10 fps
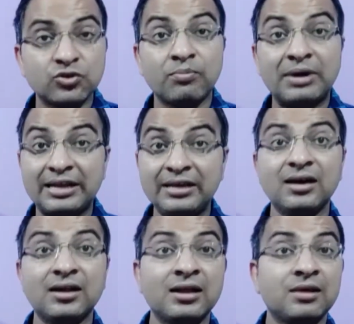But
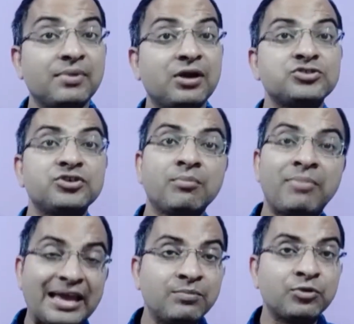here, because you are
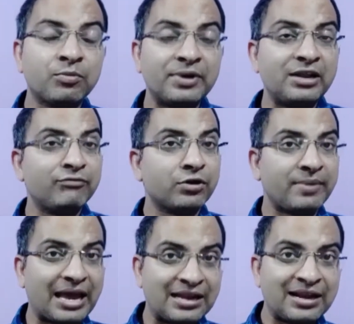buying property from
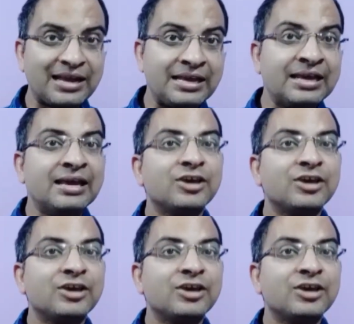NRI,